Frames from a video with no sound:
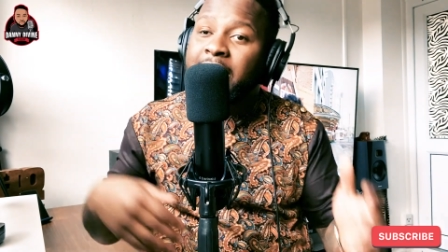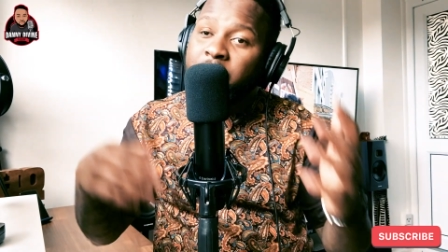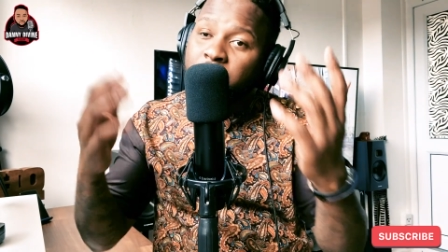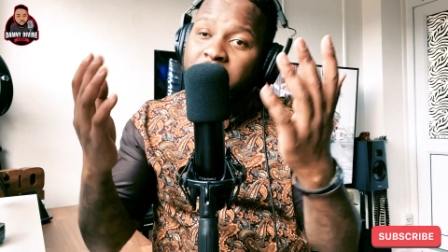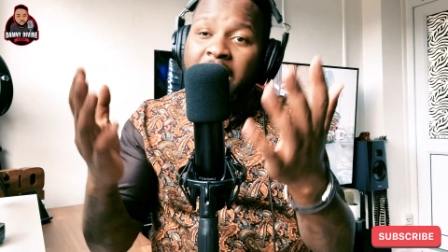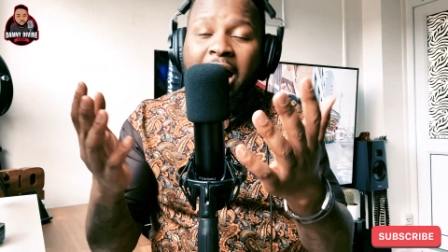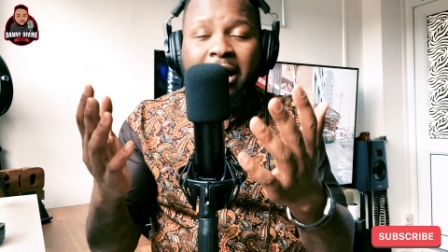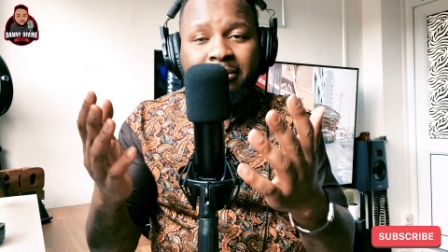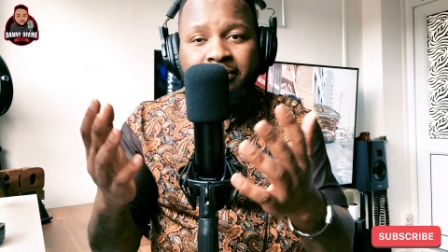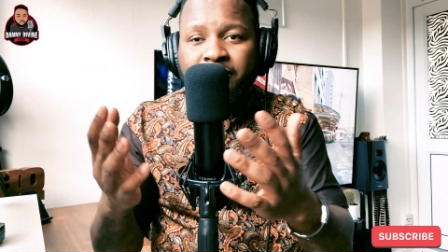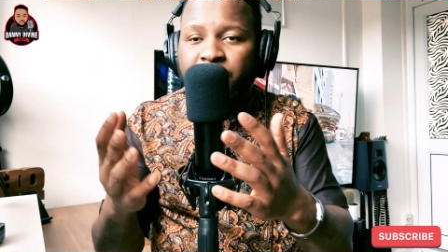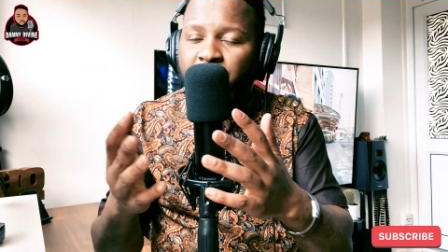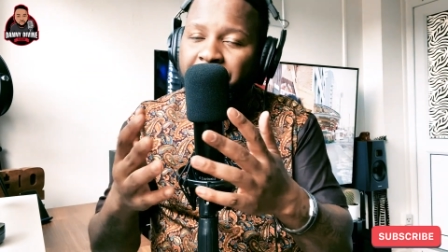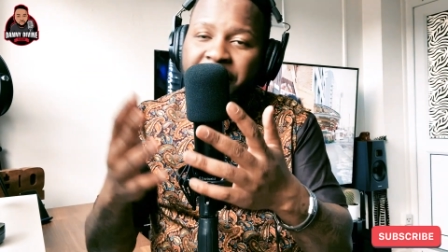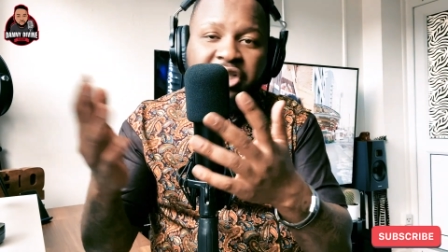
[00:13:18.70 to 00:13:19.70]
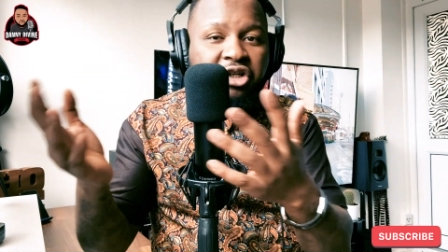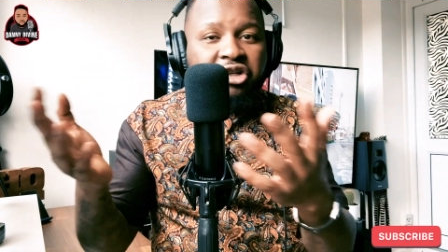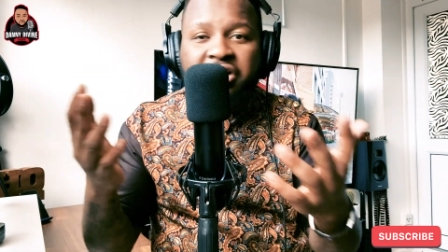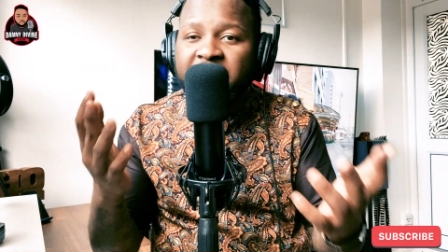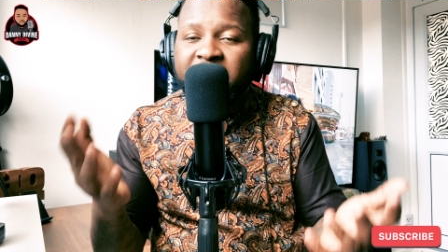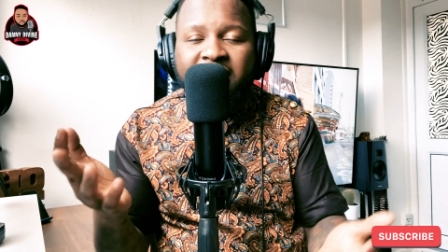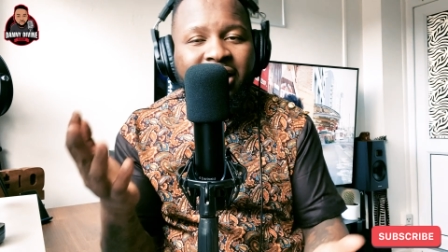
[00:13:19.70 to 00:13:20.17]
your time. We Research
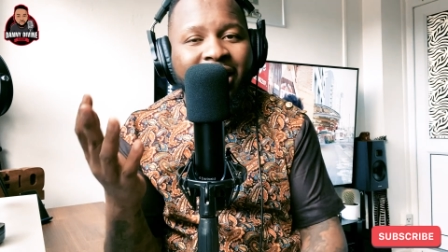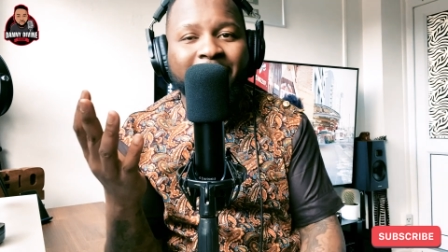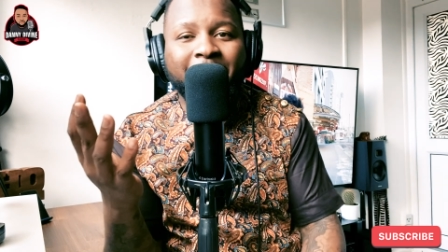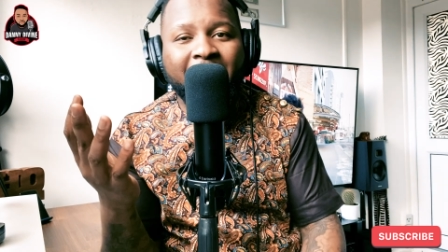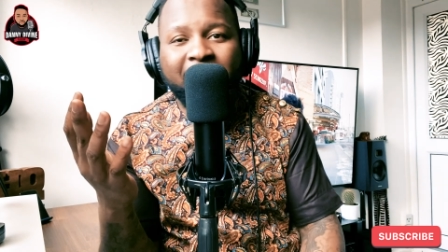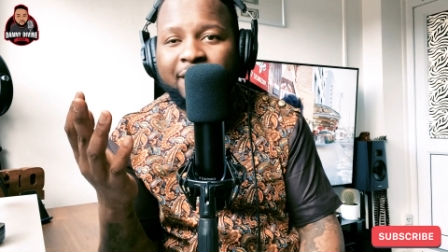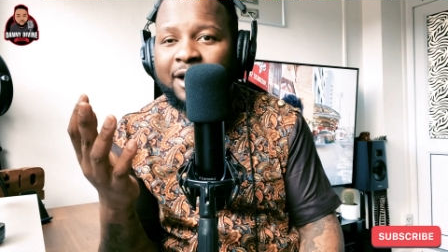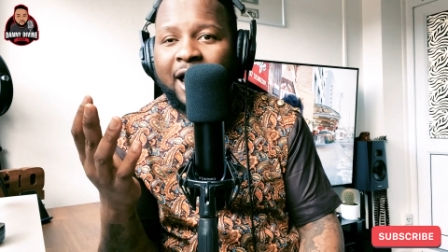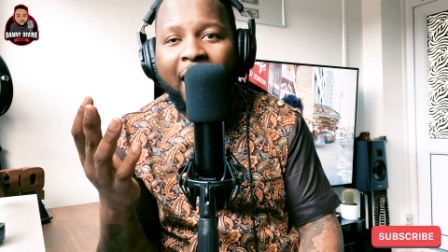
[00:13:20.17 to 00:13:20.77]
this thing, man.